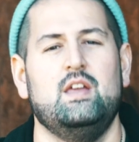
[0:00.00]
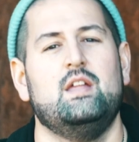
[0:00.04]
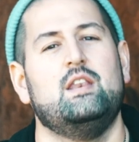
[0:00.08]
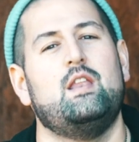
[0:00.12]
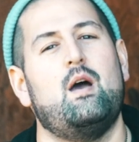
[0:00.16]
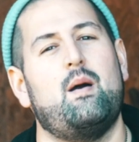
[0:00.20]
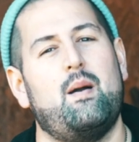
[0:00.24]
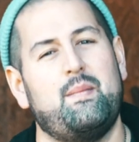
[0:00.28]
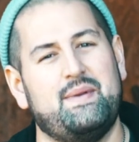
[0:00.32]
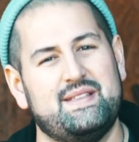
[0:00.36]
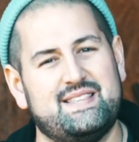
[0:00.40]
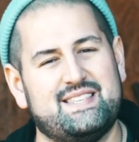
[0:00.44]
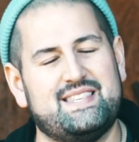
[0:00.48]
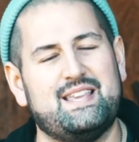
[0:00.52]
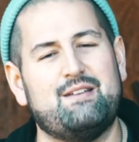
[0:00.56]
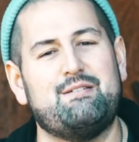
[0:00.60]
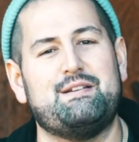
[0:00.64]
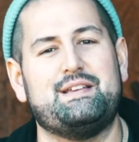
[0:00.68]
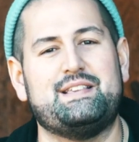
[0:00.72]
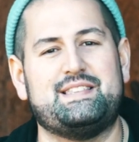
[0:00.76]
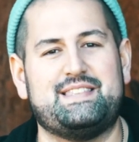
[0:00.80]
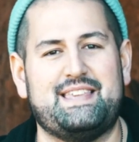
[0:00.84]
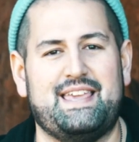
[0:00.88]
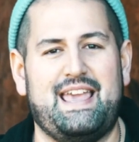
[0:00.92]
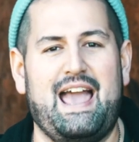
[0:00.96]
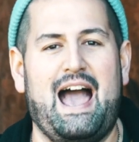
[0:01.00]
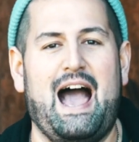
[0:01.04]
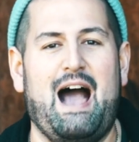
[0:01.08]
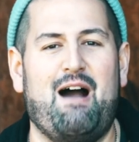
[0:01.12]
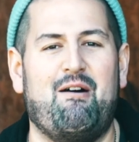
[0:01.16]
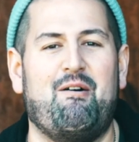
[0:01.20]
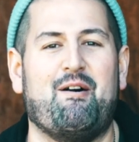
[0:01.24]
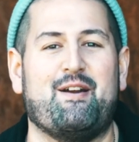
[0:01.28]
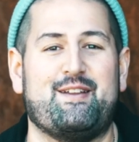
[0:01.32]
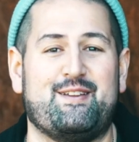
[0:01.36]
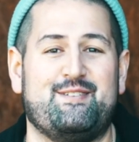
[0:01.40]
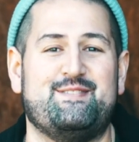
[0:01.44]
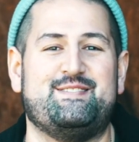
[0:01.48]
No, I mean, seriously, how
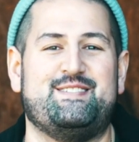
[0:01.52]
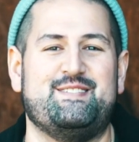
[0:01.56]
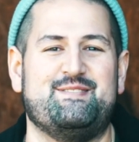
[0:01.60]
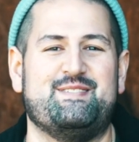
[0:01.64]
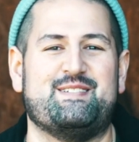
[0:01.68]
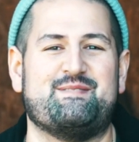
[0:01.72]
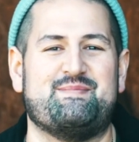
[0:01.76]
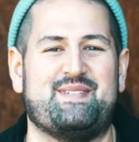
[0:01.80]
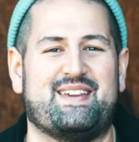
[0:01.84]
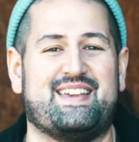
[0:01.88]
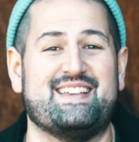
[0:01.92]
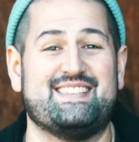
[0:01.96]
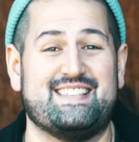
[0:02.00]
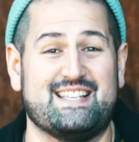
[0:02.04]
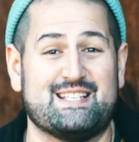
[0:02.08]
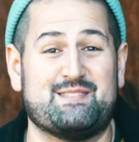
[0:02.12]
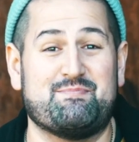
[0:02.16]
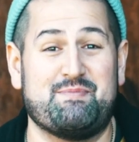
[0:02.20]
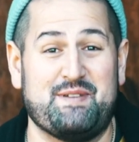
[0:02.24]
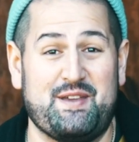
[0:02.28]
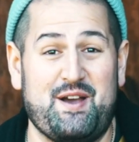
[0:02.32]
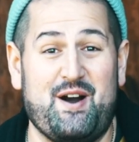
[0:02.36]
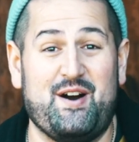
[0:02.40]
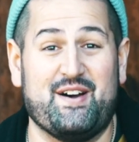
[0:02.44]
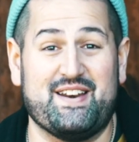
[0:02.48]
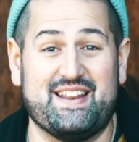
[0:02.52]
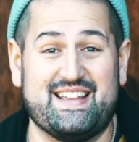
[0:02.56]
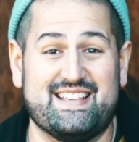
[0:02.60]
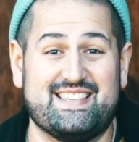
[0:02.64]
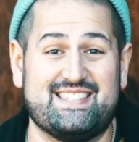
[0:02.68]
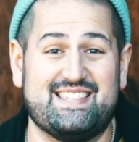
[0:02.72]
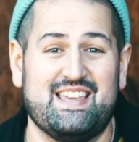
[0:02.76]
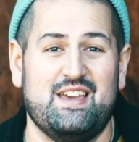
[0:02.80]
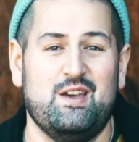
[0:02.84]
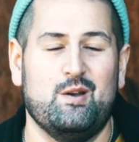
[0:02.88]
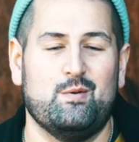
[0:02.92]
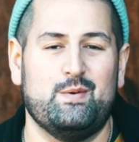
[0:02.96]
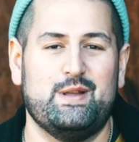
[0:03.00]
are you doing? Because let's be
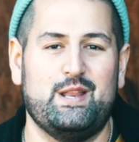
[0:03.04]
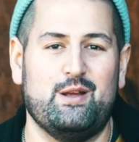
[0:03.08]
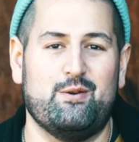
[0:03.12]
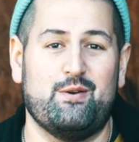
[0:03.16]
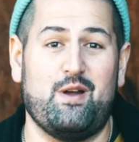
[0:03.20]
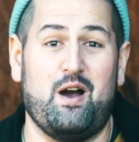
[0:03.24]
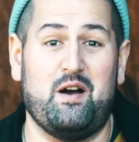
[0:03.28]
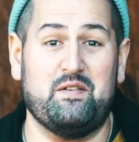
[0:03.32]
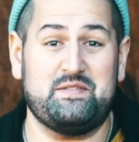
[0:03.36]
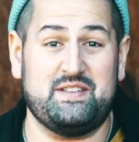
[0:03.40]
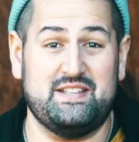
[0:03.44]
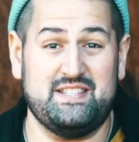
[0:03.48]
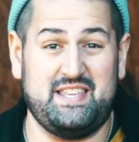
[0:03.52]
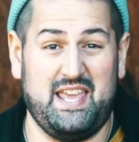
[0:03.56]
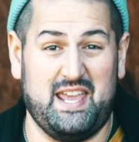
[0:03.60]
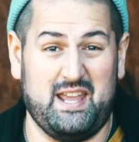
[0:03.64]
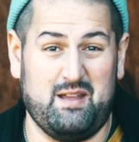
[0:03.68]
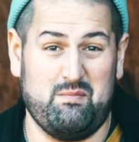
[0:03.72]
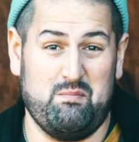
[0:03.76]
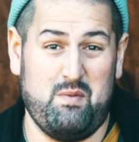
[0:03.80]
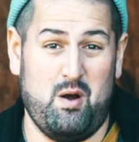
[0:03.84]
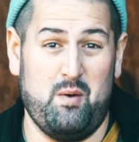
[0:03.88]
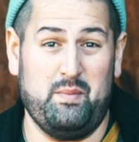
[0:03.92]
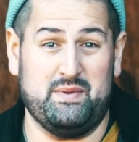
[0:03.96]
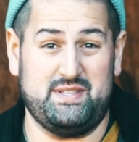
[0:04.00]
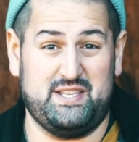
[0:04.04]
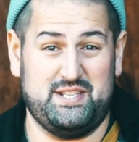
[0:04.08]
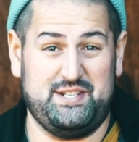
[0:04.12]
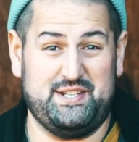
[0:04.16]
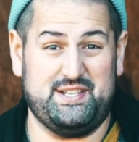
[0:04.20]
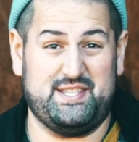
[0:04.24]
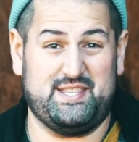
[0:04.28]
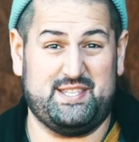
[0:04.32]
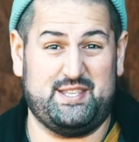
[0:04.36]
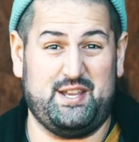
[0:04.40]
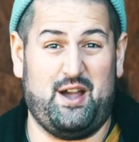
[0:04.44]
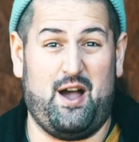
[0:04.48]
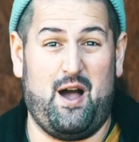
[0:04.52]
honest, we don't often take a moment to
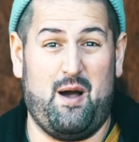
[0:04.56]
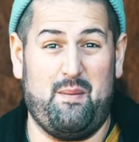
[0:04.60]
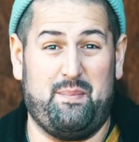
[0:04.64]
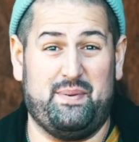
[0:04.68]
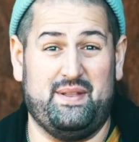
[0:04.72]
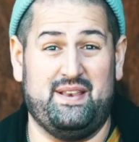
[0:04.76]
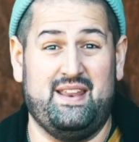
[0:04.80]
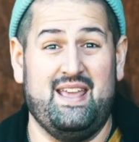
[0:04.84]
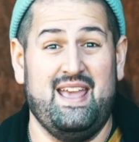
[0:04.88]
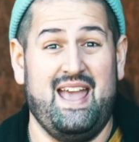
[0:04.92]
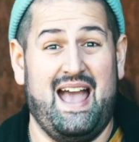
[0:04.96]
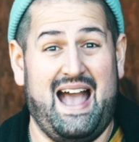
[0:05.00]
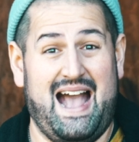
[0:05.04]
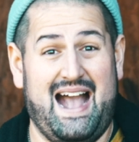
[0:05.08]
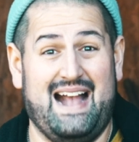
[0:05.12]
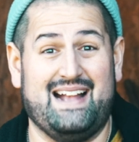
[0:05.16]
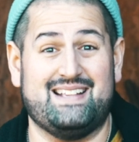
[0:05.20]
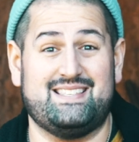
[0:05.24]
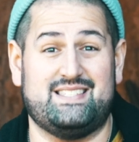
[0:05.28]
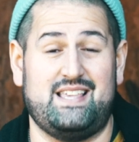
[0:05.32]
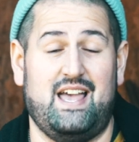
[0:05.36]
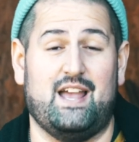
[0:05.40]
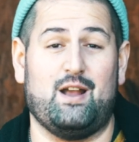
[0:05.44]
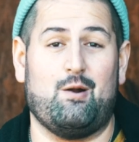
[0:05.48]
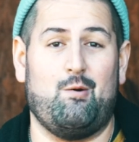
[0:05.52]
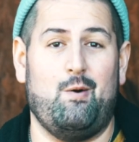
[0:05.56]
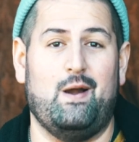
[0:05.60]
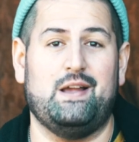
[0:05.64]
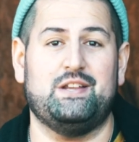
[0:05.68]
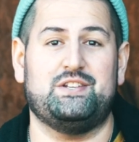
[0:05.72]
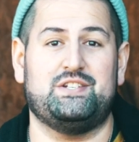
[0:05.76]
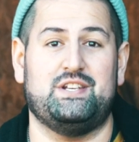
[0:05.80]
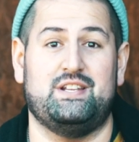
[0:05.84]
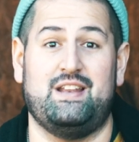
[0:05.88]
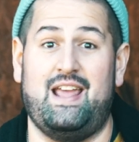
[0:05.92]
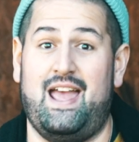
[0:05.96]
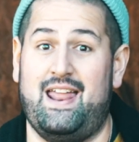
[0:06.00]
just stop and ask that question.